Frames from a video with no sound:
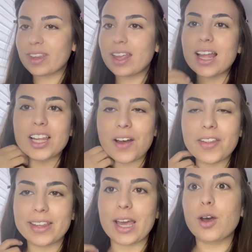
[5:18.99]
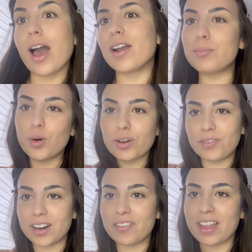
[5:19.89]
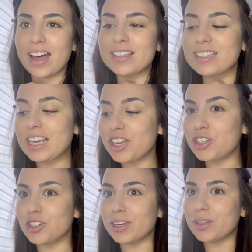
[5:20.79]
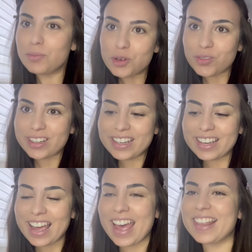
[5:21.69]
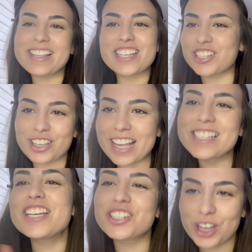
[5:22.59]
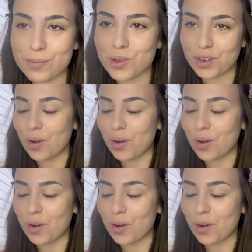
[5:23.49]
I love how they, like, kind of poke fun of that during the movie, and it's such a good movie.